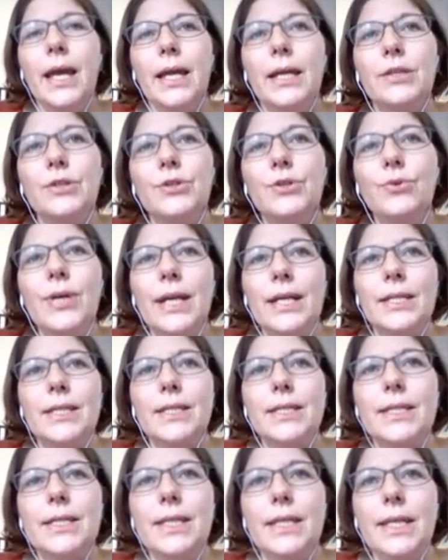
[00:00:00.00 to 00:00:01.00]
And you can
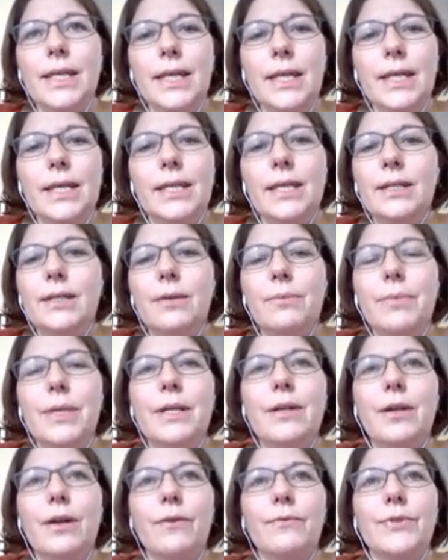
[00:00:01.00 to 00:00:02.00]
see in the
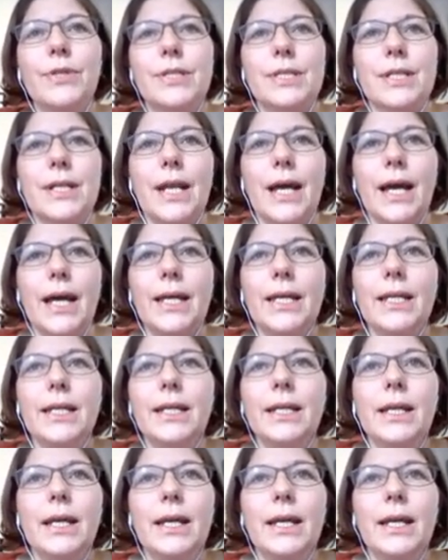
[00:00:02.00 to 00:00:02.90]
middle of the slide